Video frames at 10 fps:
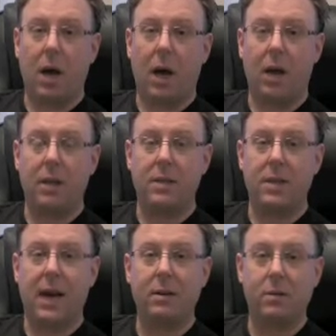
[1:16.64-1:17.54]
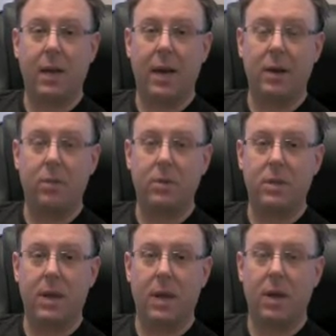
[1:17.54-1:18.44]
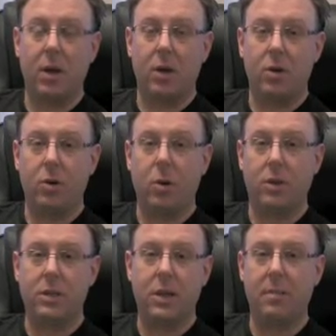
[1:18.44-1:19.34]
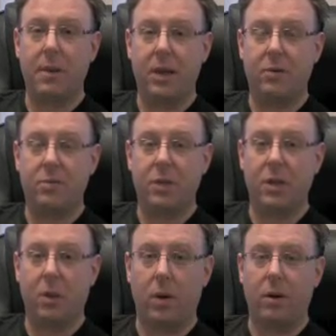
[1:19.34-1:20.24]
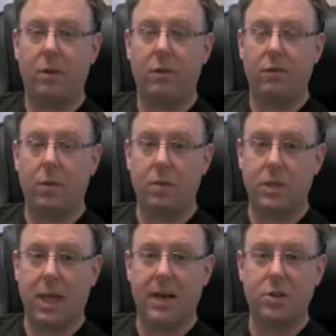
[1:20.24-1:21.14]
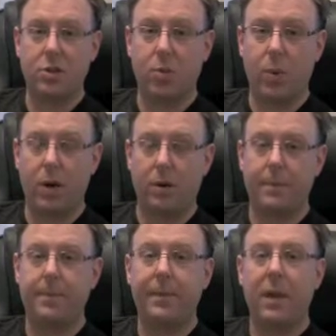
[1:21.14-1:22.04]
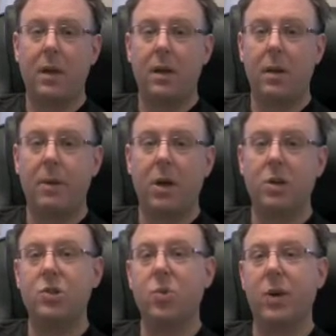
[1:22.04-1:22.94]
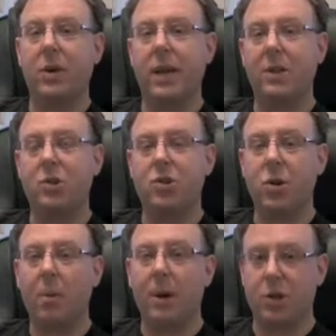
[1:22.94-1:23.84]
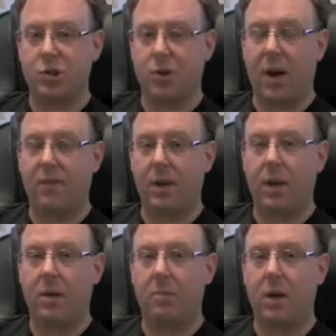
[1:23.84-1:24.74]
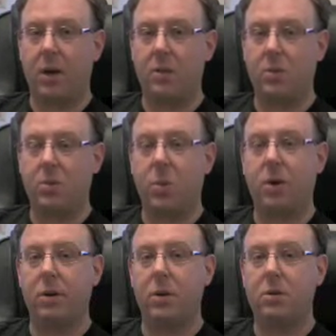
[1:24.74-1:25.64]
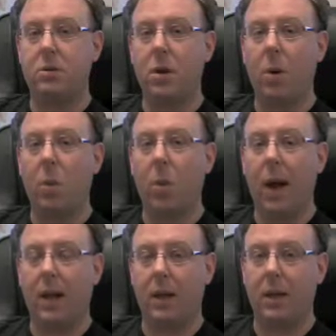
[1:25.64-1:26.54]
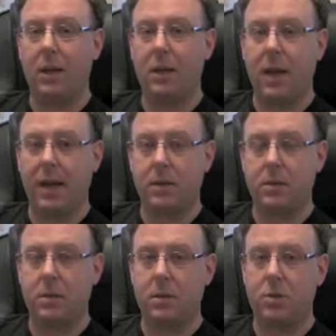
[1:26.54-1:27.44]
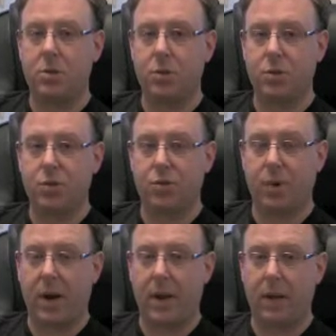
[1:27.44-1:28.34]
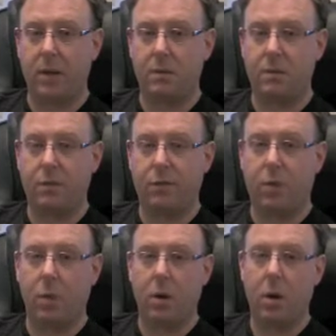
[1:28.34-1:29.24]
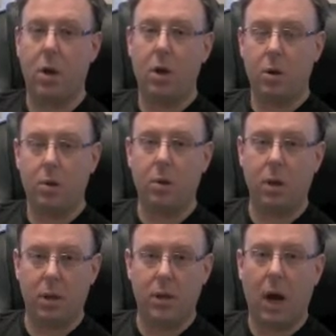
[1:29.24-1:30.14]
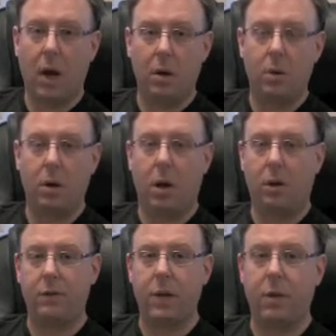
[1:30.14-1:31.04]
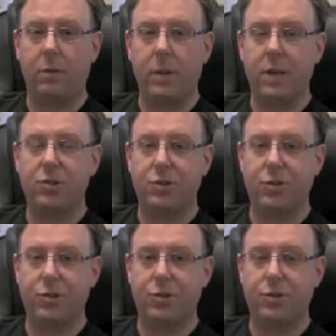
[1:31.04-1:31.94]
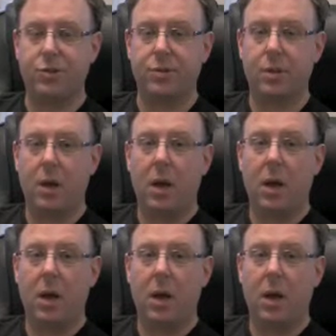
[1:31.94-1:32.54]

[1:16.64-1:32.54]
the title tag would say New York City bankruptcy lawyer / Twitter. Now, because Twitter gets so much traffic and because Twitter is so well indexed in the search rankings for Google and Yahoo and all of the other major searchers